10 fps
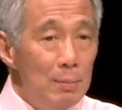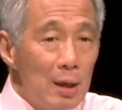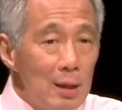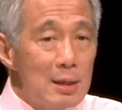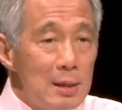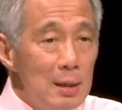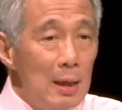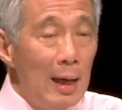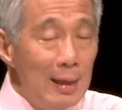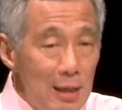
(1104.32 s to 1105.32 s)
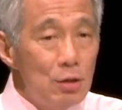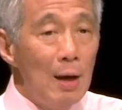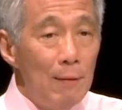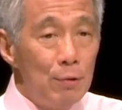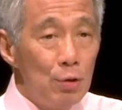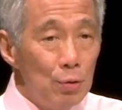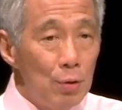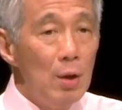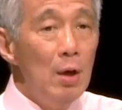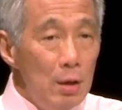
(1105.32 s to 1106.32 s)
Because unless you have growth,